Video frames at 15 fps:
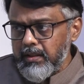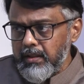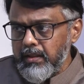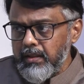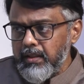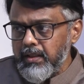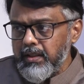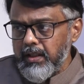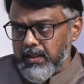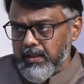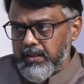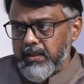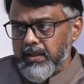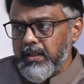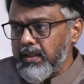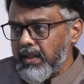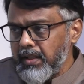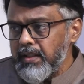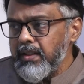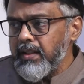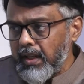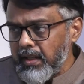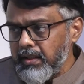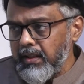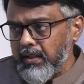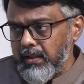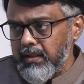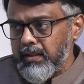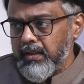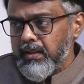in India in
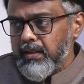1919